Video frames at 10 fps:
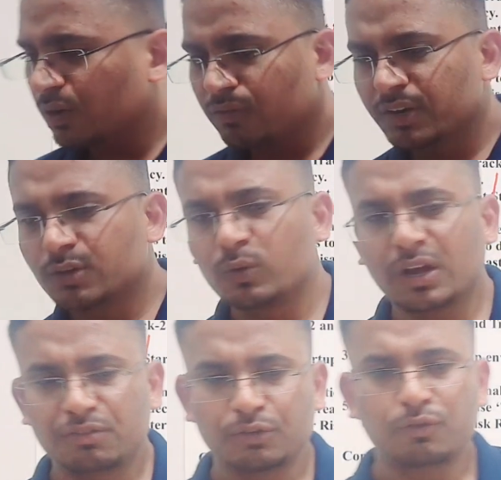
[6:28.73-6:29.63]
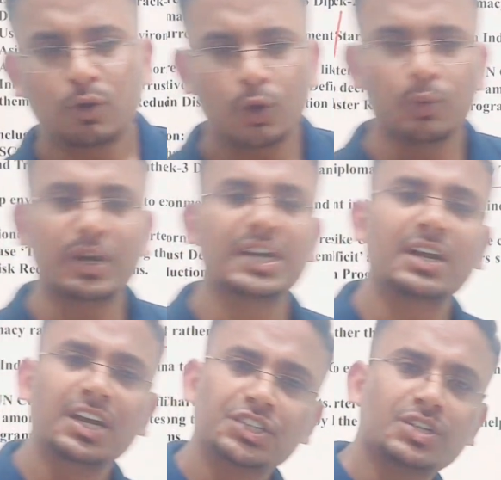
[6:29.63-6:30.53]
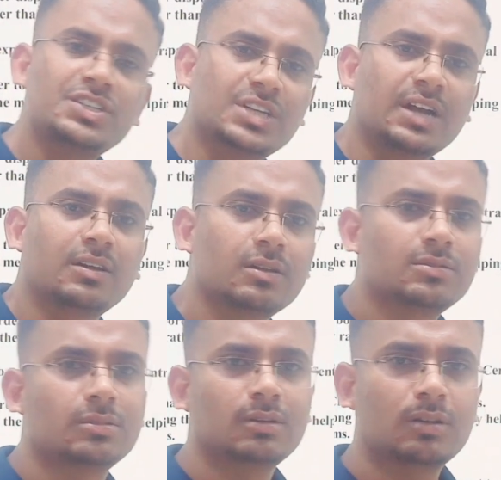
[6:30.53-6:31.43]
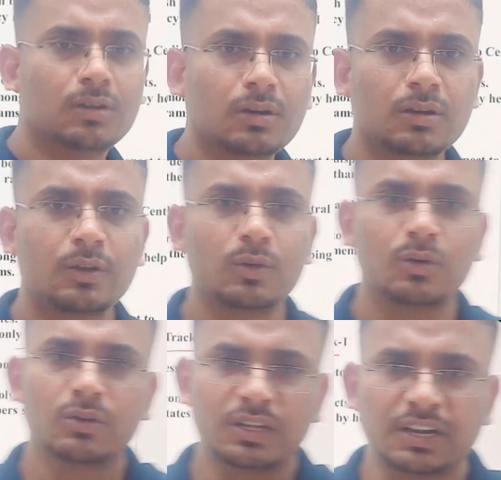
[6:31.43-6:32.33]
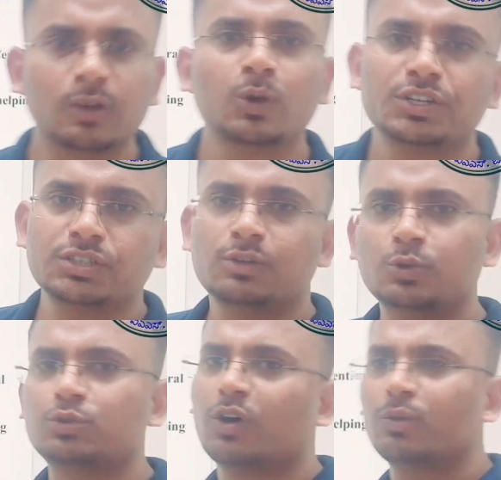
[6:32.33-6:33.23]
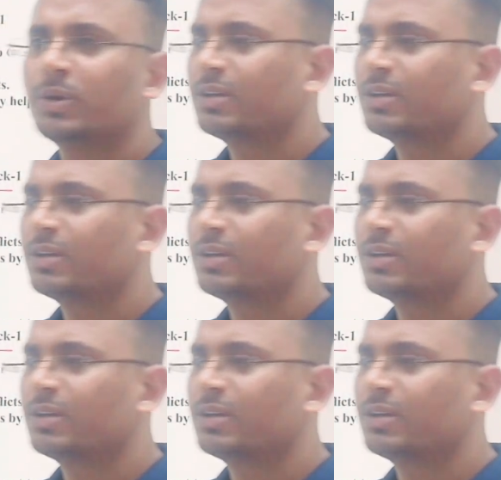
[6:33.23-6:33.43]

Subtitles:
conflict, we have to follow United Nations charters, the regulation to solve